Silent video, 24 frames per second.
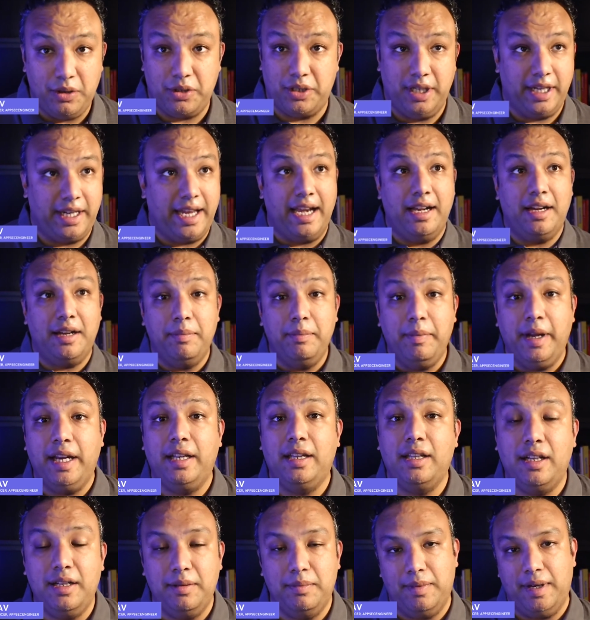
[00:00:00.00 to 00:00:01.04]
Can it meet the
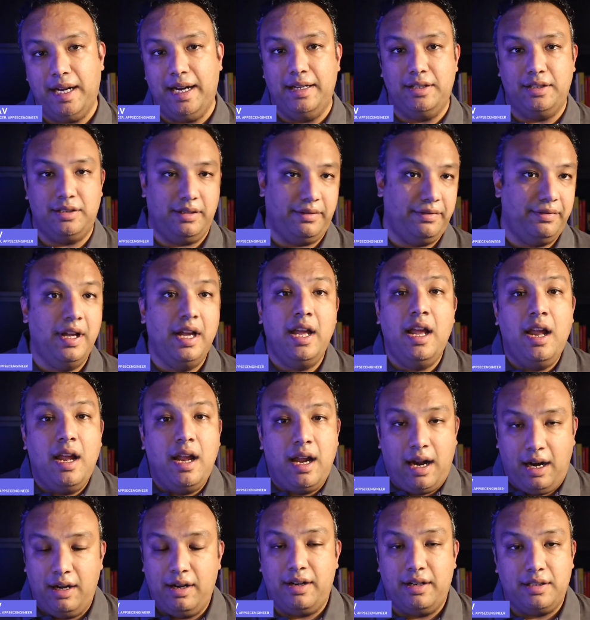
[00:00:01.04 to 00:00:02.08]
demands of
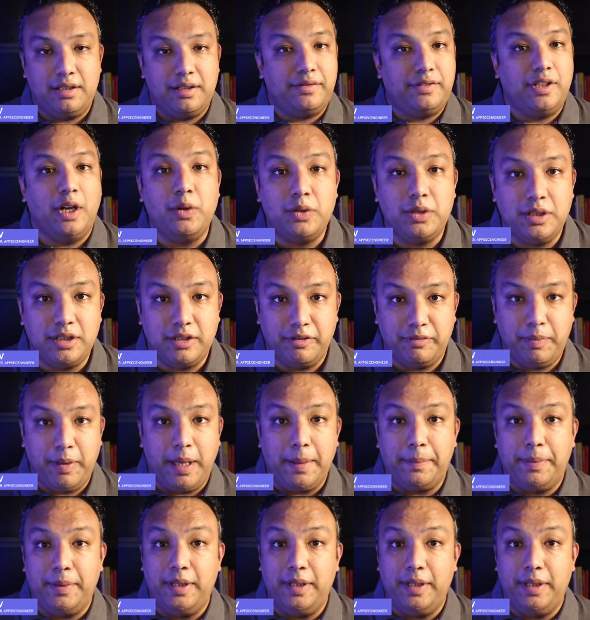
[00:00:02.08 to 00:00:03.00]
hundreds of thousands of people,